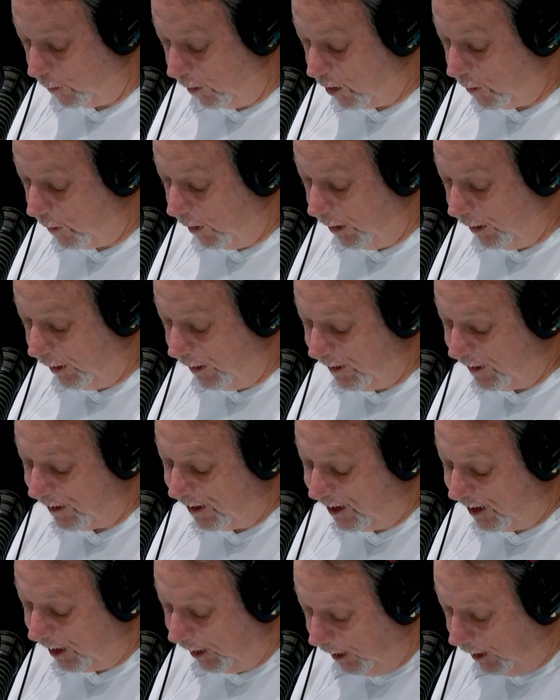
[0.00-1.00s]
Which word is a
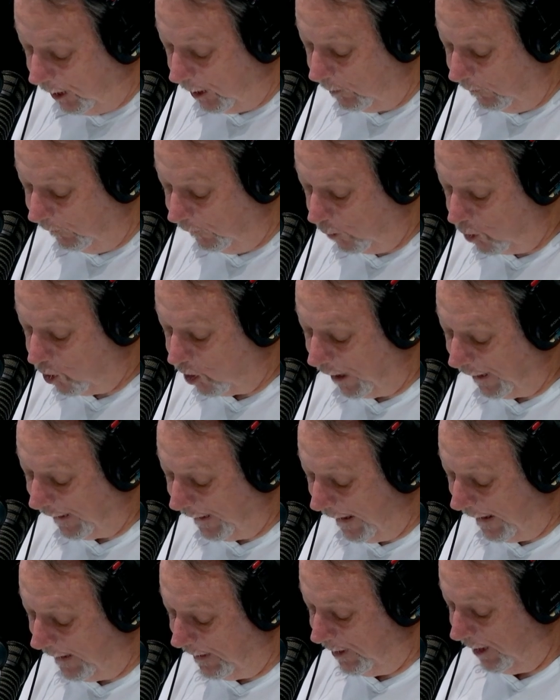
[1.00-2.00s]
synonym for
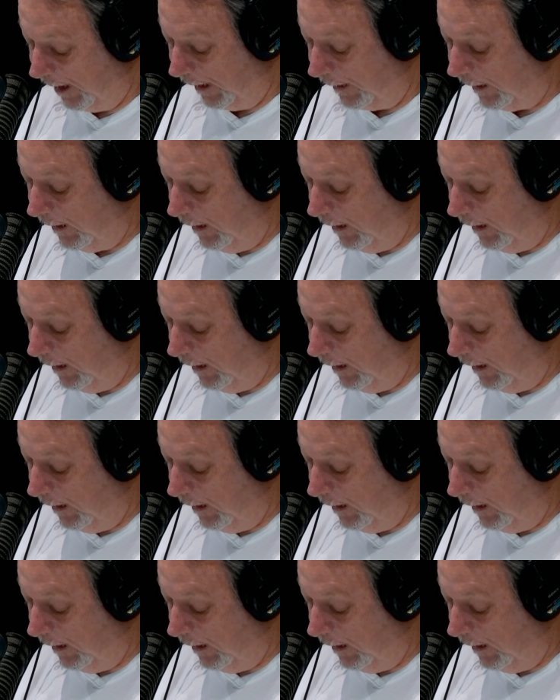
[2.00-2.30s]
gigantic?